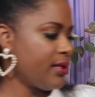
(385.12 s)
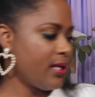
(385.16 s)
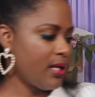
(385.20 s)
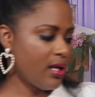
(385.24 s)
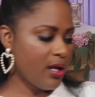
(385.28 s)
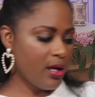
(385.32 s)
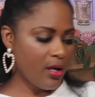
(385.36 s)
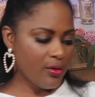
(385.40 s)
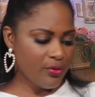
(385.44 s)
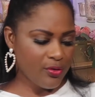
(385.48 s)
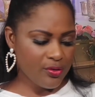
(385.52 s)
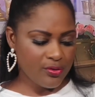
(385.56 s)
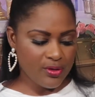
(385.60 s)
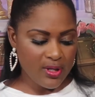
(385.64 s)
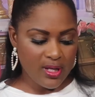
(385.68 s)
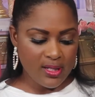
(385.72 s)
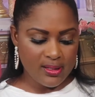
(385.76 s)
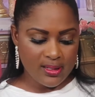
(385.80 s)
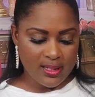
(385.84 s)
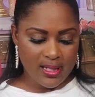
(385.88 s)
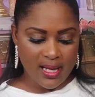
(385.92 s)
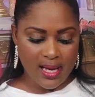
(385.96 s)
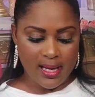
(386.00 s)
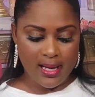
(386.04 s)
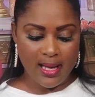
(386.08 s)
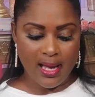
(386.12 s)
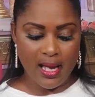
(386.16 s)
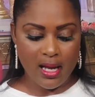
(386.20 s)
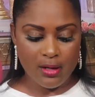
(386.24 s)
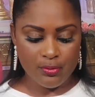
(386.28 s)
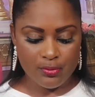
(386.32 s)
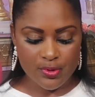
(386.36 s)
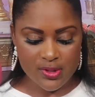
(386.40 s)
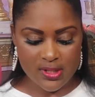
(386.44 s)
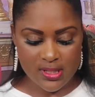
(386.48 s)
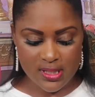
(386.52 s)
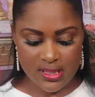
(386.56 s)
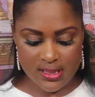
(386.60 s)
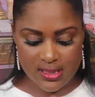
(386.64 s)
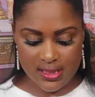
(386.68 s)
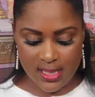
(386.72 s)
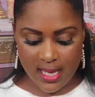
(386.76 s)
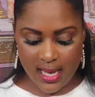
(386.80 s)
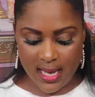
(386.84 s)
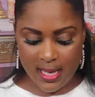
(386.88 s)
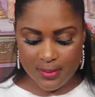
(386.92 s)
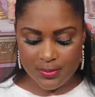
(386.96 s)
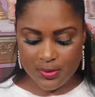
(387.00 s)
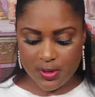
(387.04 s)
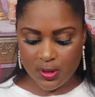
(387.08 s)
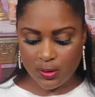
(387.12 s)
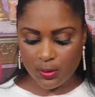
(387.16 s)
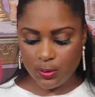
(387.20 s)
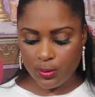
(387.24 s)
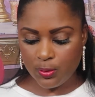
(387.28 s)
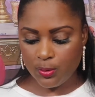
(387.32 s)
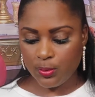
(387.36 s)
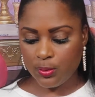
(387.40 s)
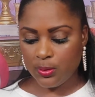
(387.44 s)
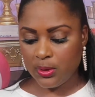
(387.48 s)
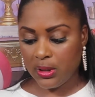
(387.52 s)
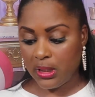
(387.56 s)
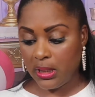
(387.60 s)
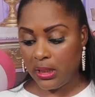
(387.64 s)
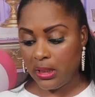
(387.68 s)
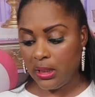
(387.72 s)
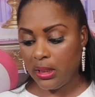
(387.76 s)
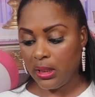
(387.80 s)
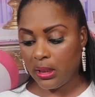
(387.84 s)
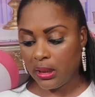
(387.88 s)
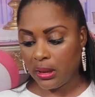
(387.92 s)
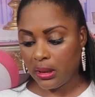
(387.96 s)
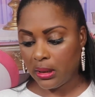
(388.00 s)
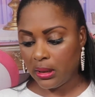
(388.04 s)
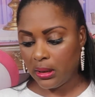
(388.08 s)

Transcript: the other thing that I got was this absolutely